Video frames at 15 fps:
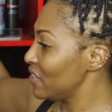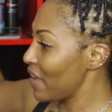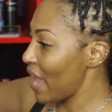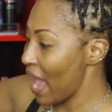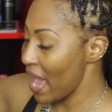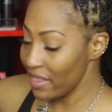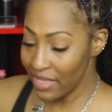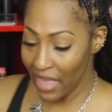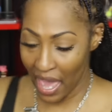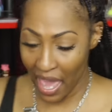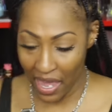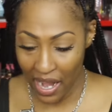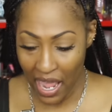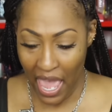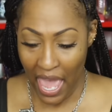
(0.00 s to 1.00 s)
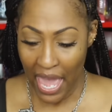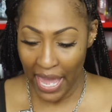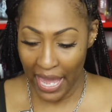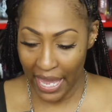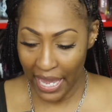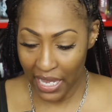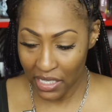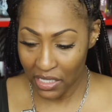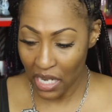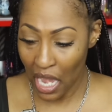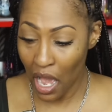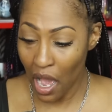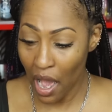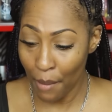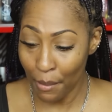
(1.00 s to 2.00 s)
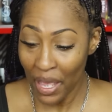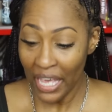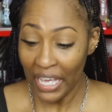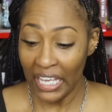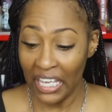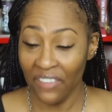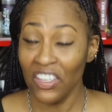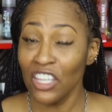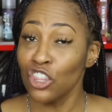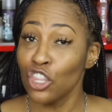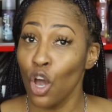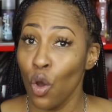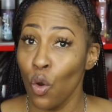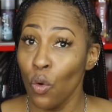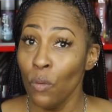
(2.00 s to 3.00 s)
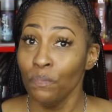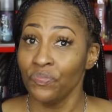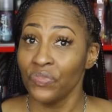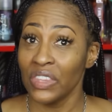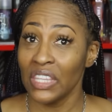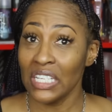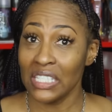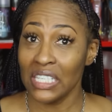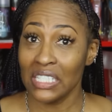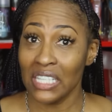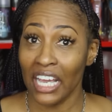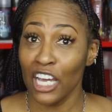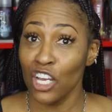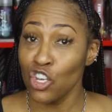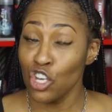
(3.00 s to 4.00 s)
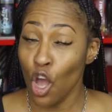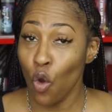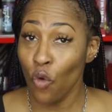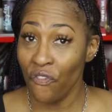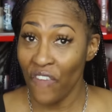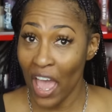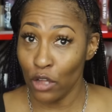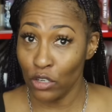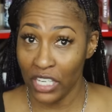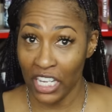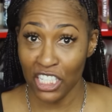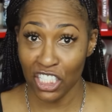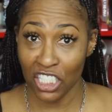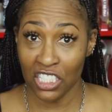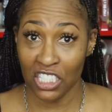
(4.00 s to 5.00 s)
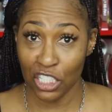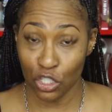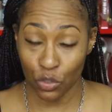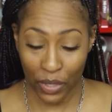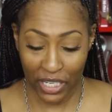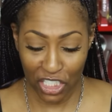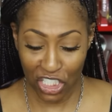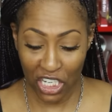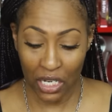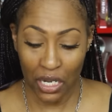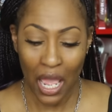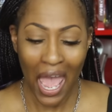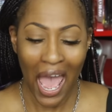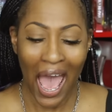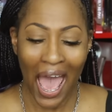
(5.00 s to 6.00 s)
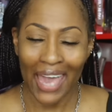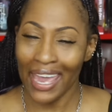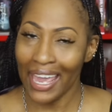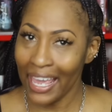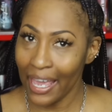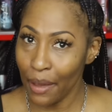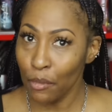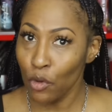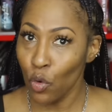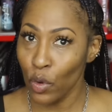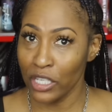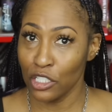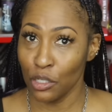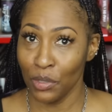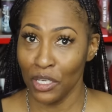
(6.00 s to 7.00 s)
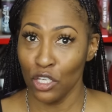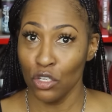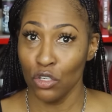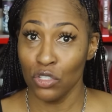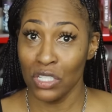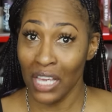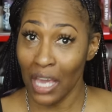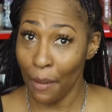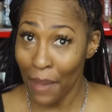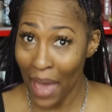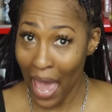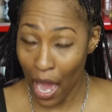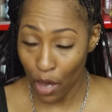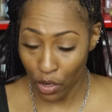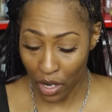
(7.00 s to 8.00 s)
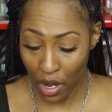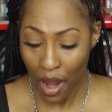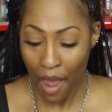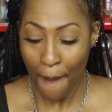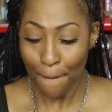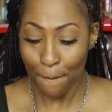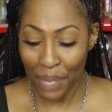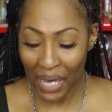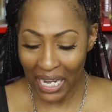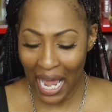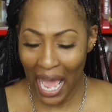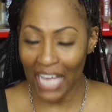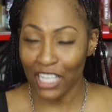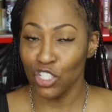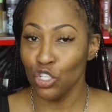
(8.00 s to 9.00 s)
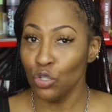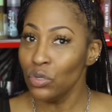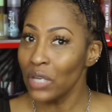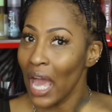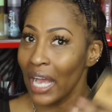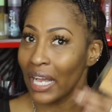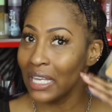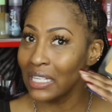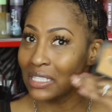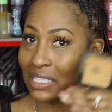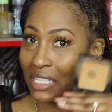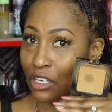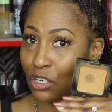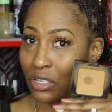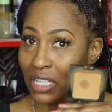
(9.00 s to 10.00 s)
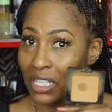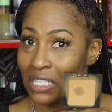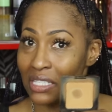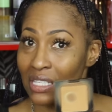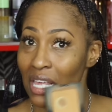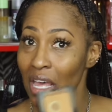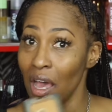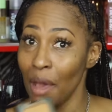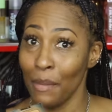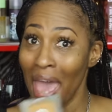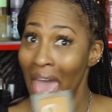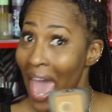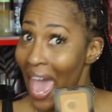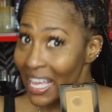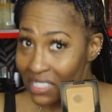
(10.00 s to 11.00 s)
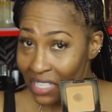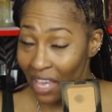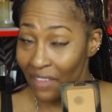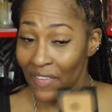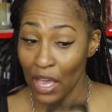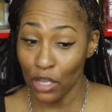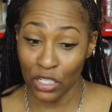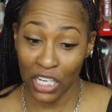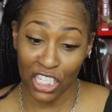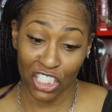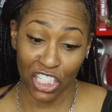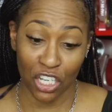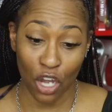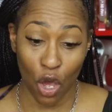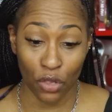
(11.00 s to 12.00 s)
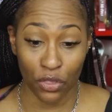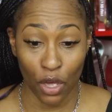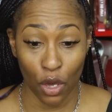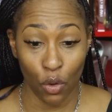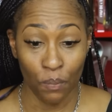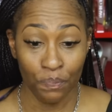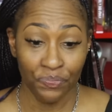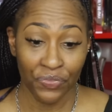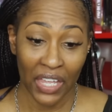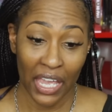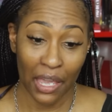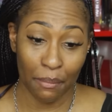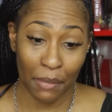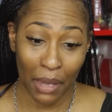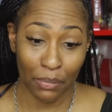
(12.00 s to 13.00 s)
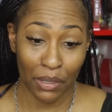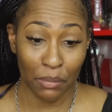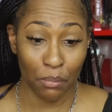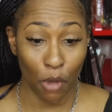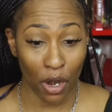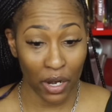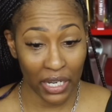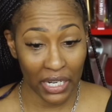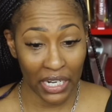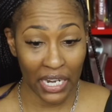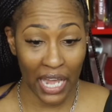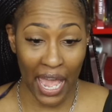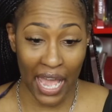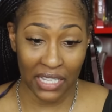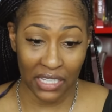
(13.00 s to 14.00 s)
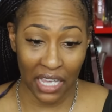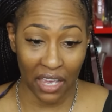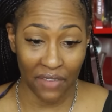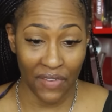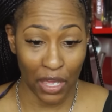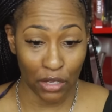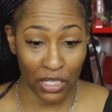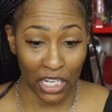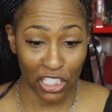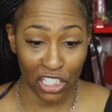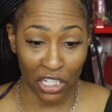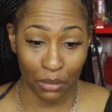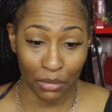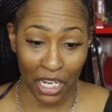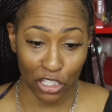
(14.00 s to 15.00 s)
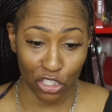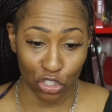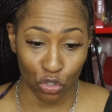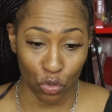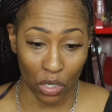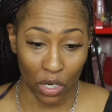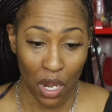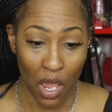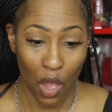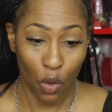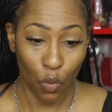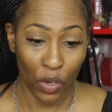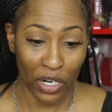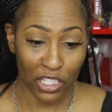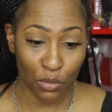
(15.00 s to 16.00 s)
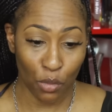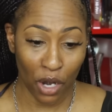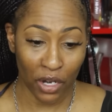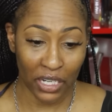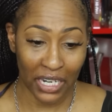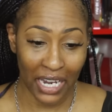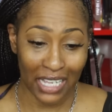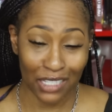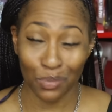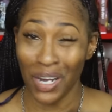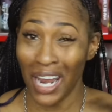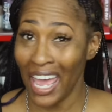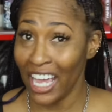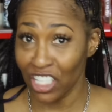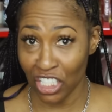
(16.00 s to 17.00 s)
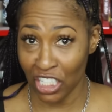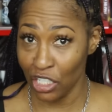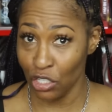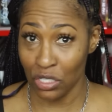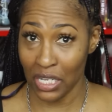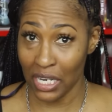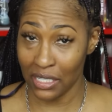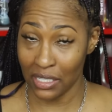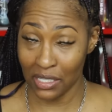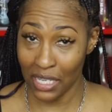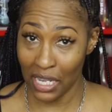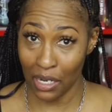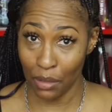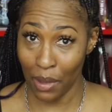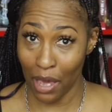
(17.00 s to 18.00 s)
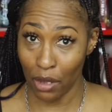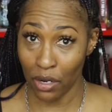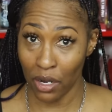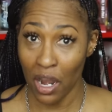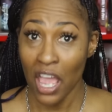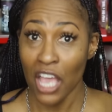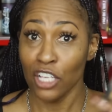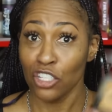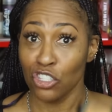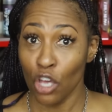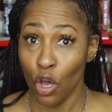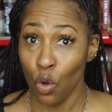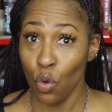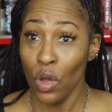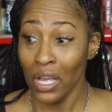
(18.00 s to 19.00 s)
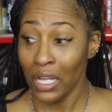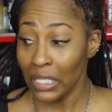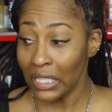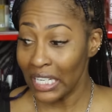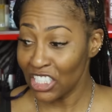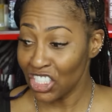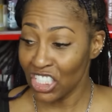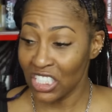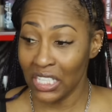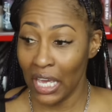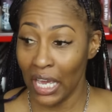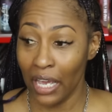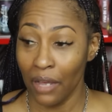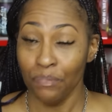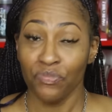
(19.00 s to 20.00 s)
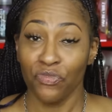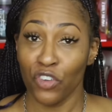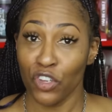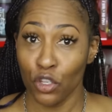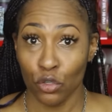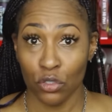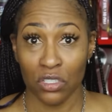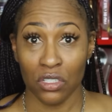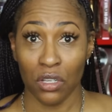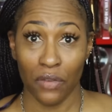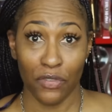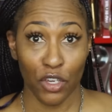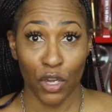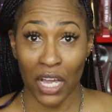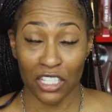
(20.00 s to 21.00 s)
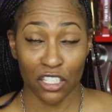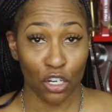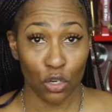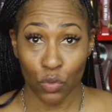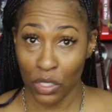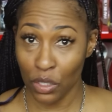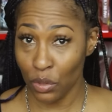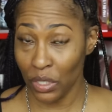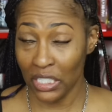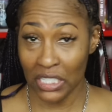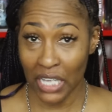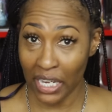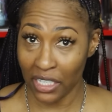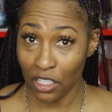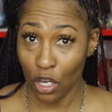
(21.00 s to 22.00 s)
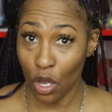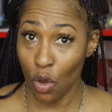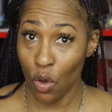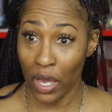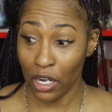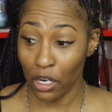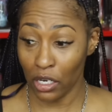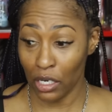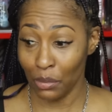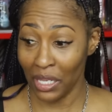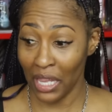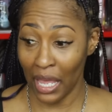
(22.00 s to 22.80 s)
have had that. And um, even though this is like a no foundation situation, I am going to be using a powder. But I do not consider this um, as a foundation, although it may be marketed as a foundation. I'm not sure what it's marketed as, but I actually use it as a setting powder. So let's just say for those of you guys that are really, really technical and are going to be